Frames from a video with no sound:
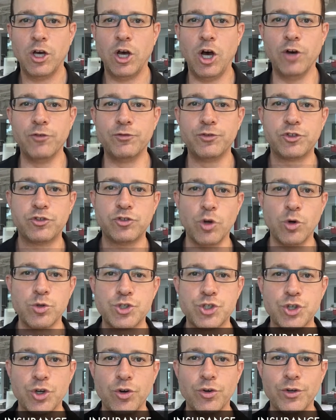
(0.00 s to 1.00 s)
of
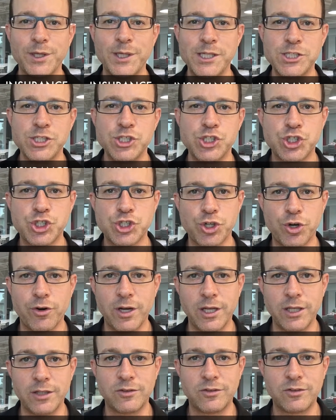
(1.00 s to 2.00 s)
social
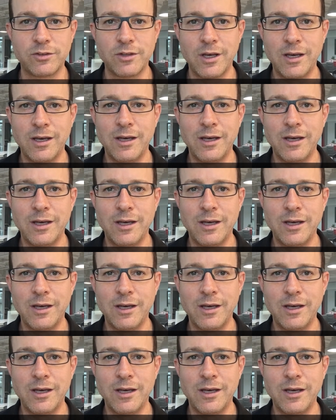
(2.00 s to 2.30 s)
insurance.